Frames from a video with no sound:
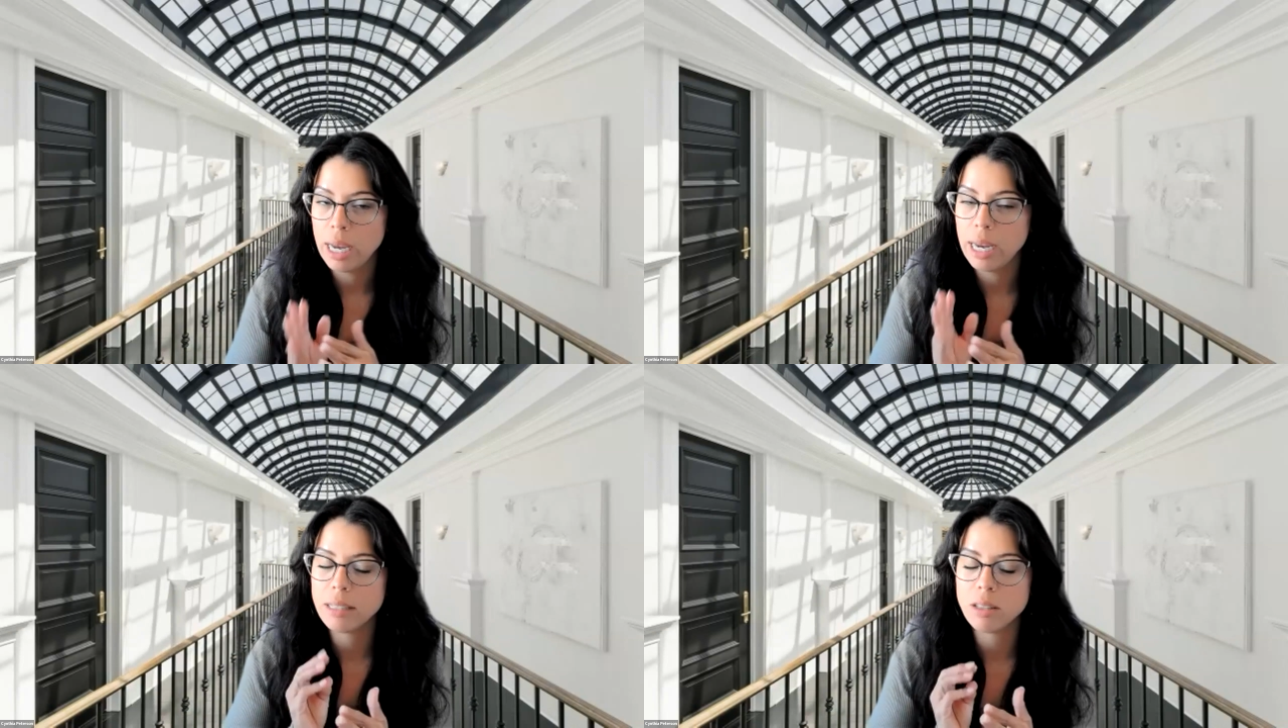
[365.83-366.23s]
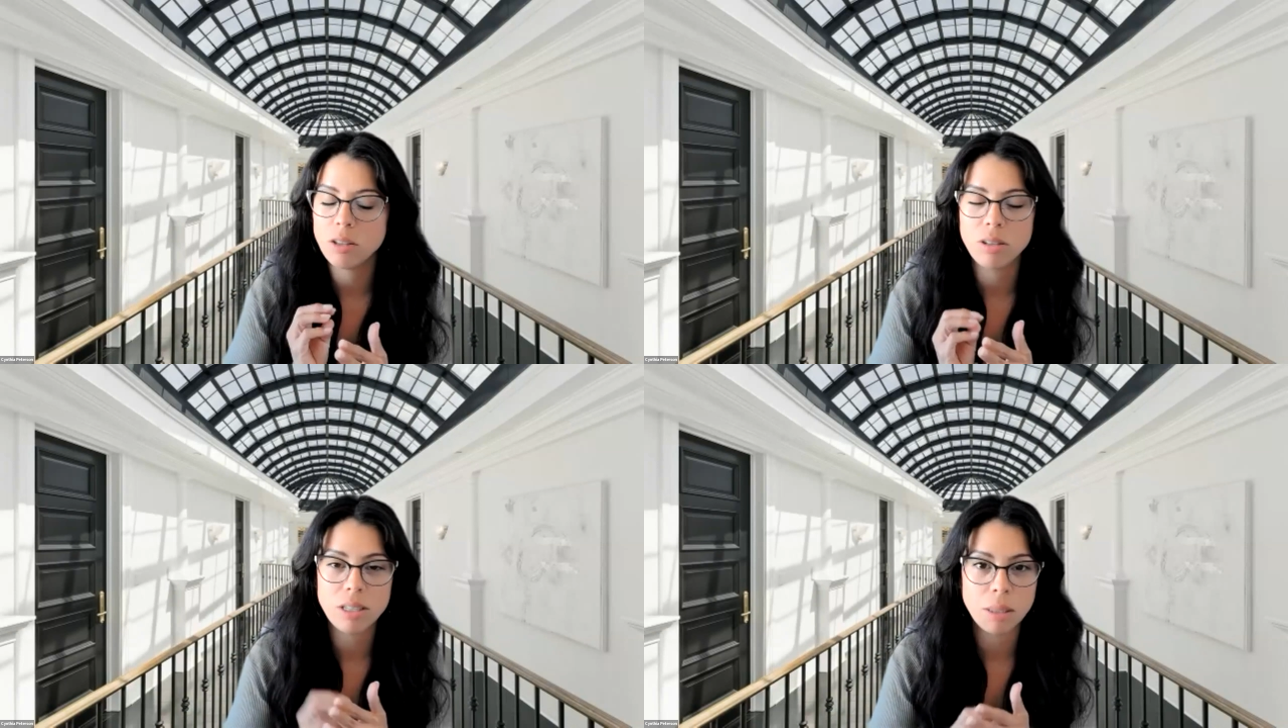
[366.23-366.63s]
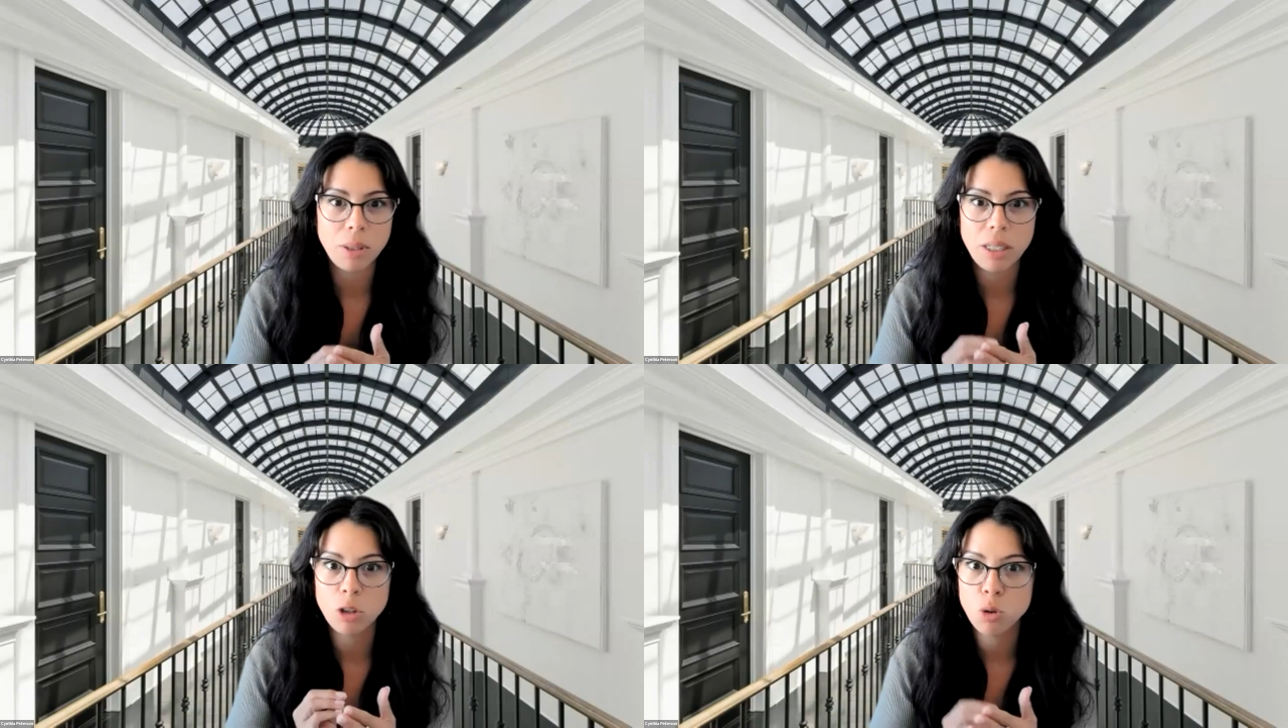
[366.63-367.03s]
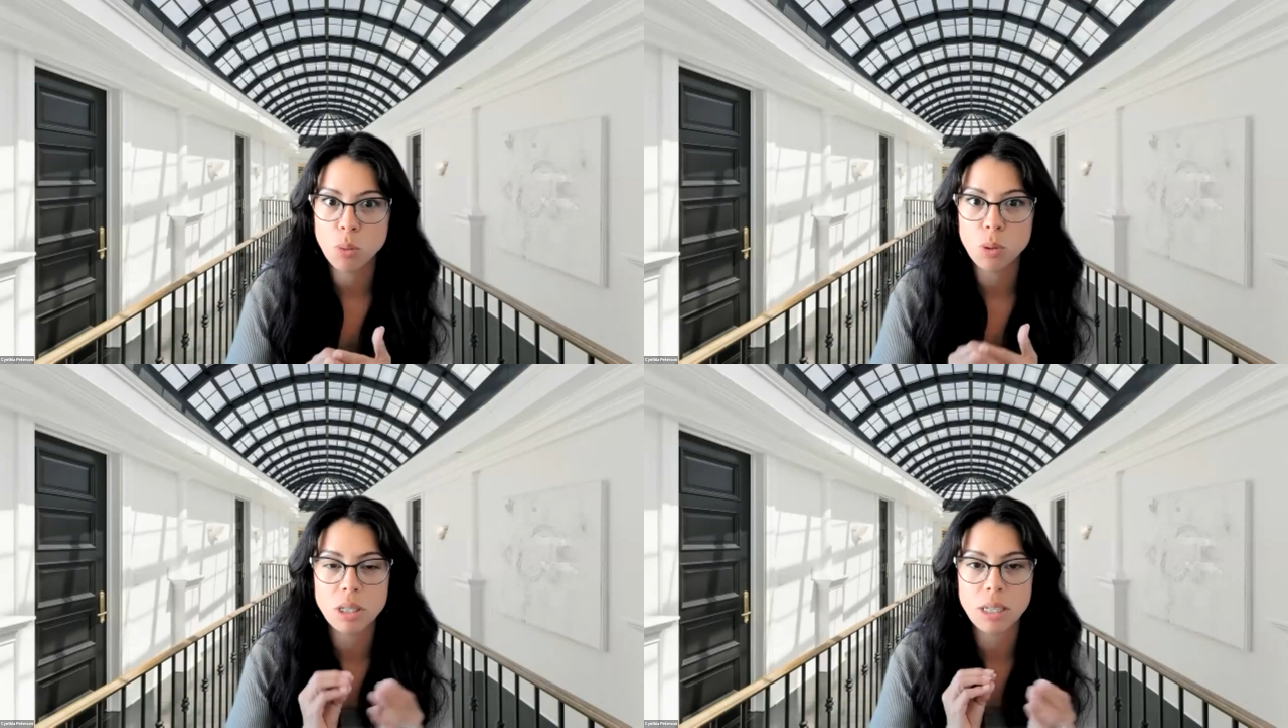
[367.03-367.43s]
It's simply a
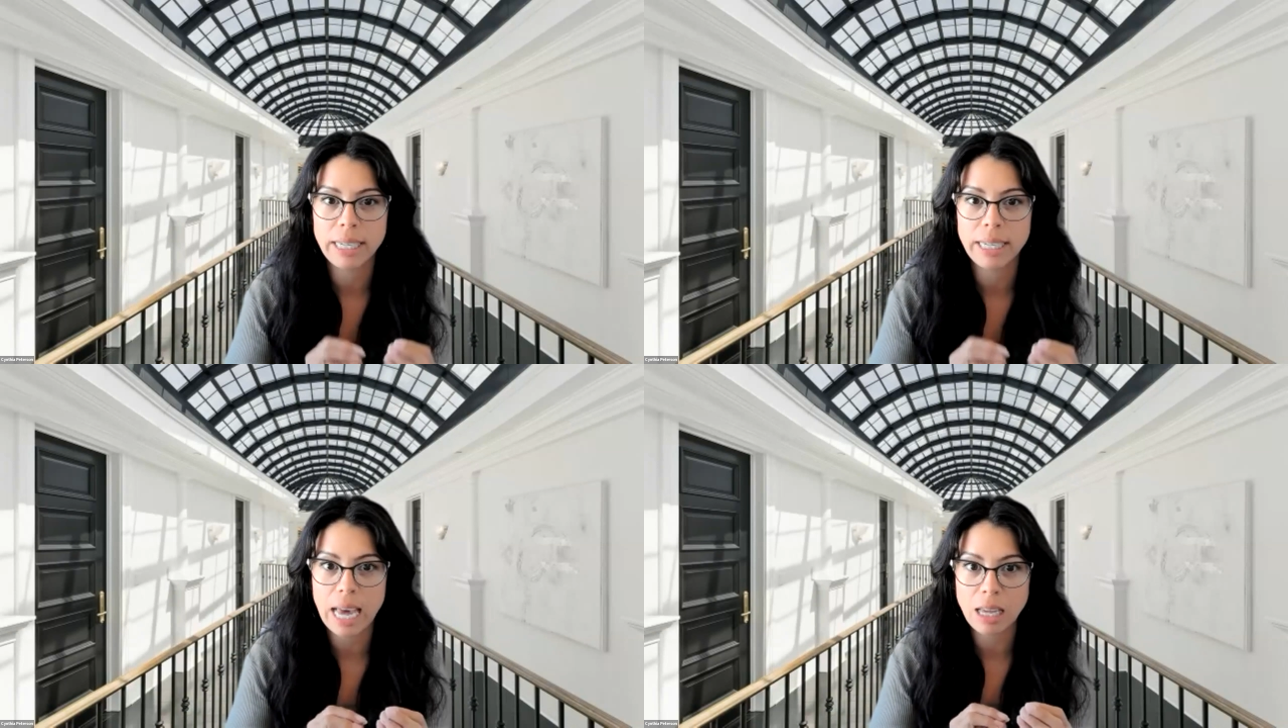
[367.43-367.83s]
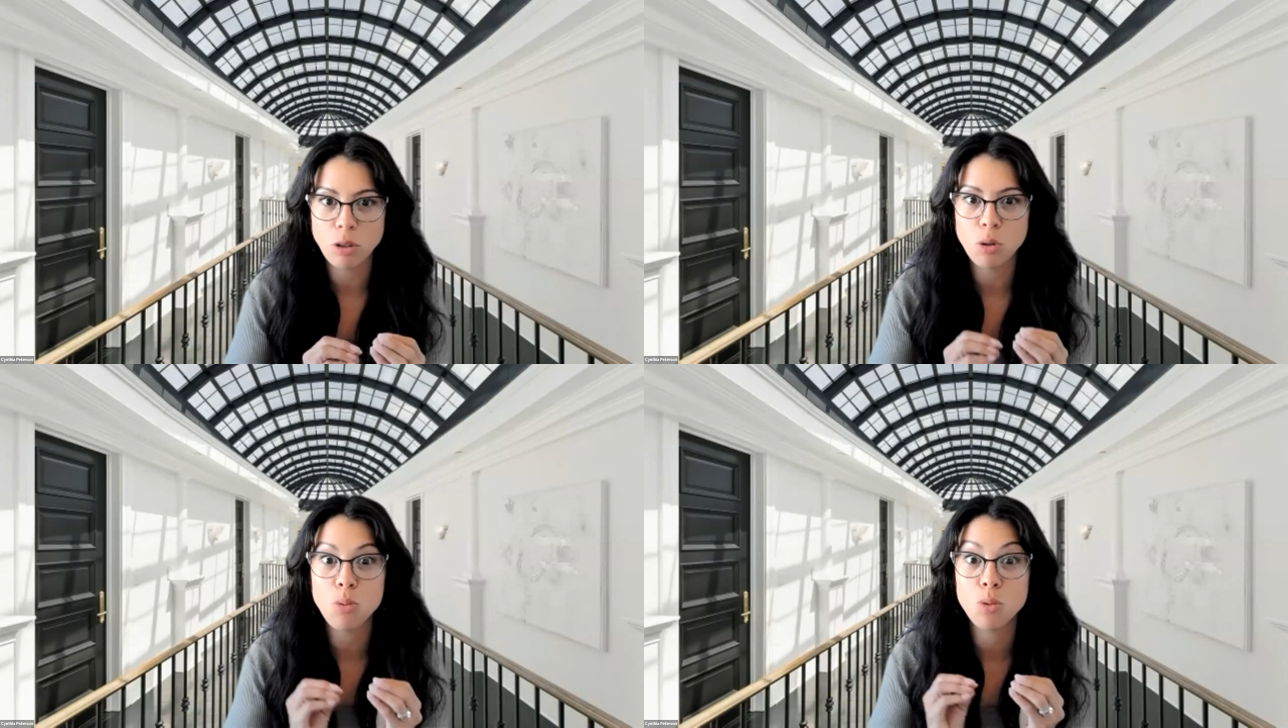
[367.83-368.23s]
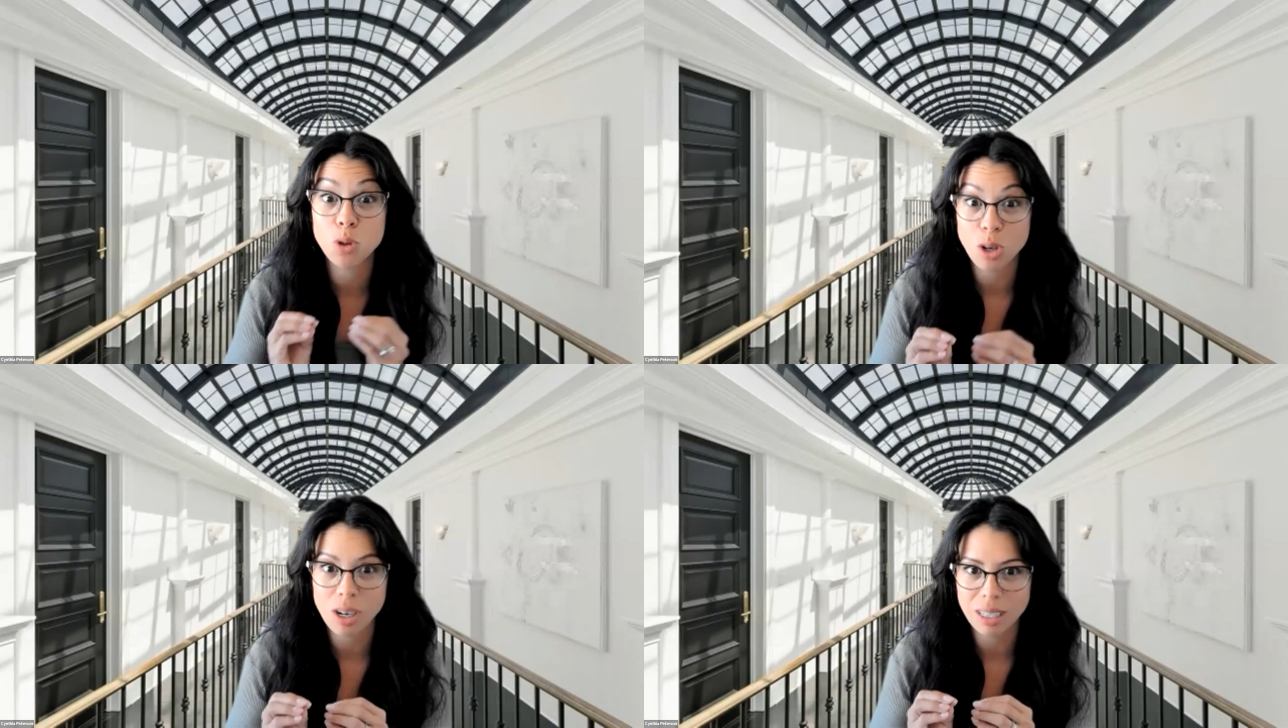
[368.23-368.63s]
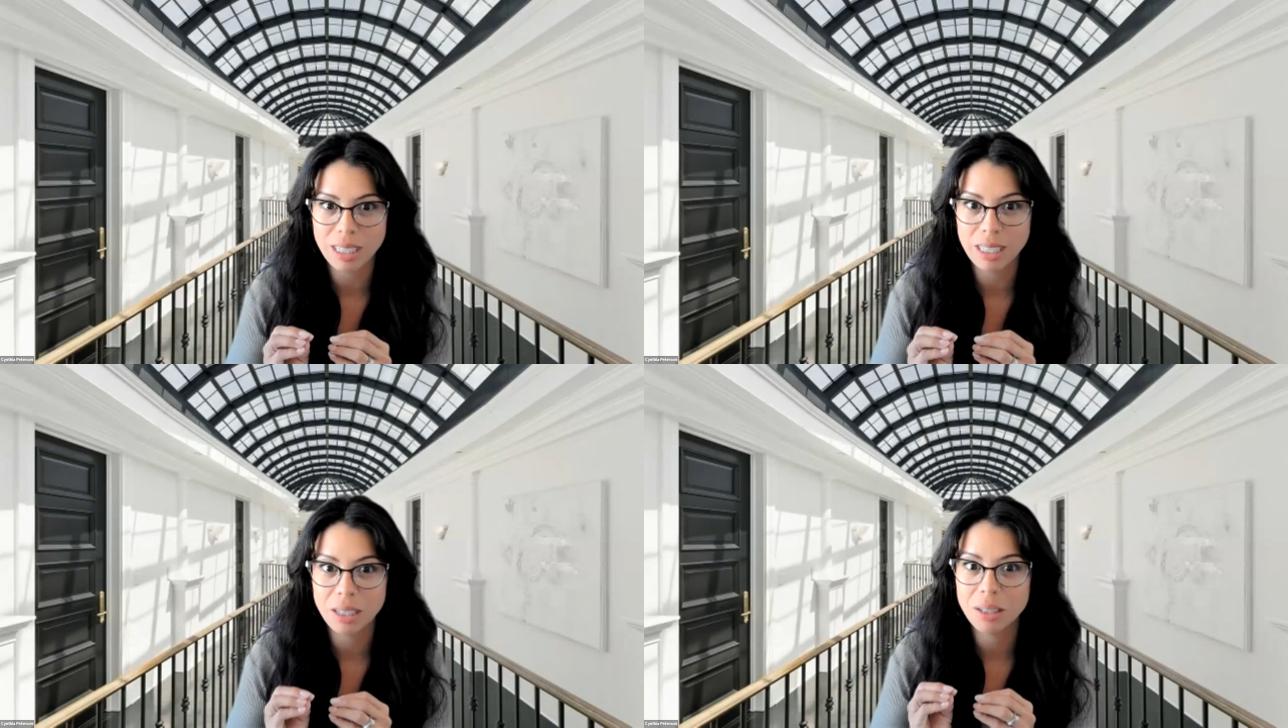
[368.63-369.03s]
tool to get you
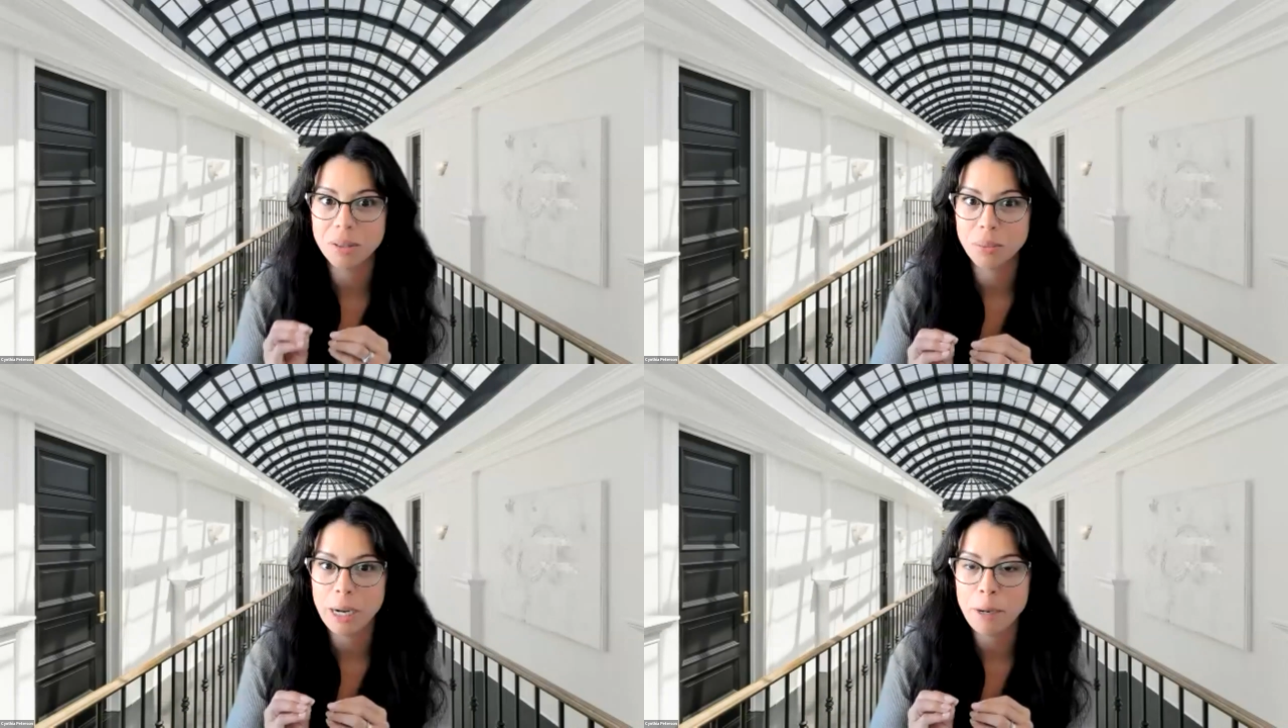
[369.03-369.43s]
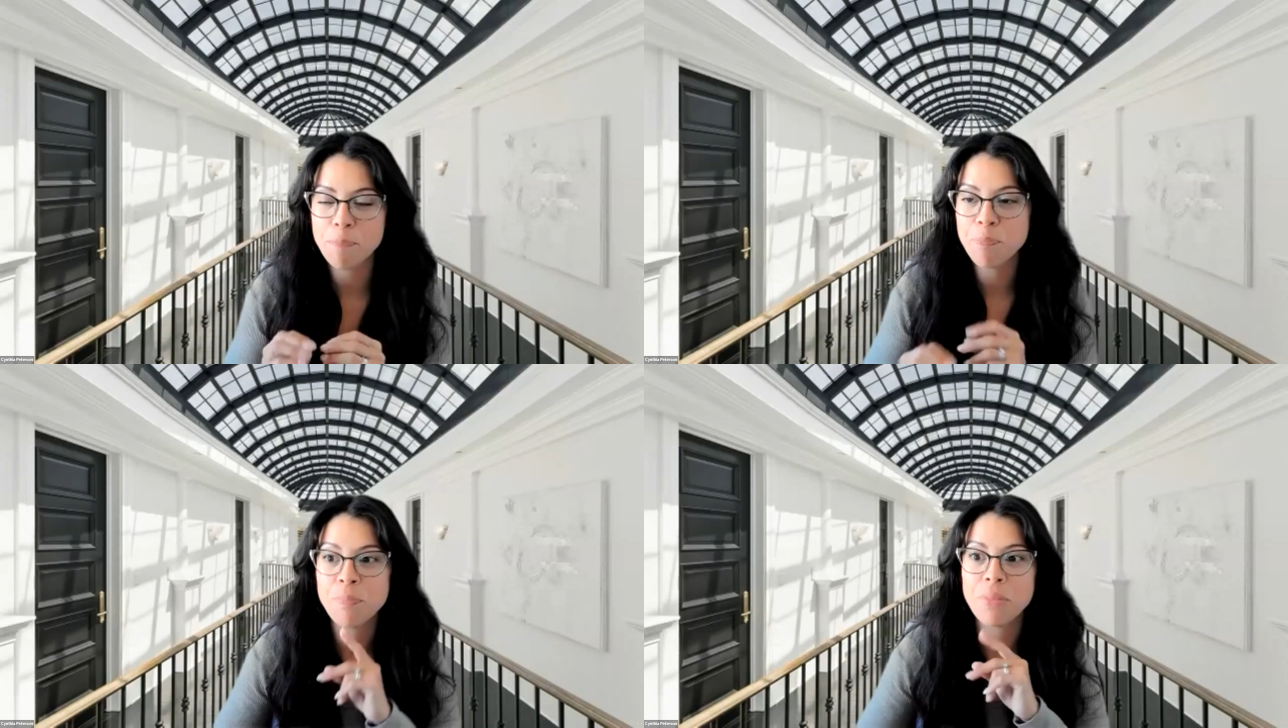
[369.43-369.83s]
started, right?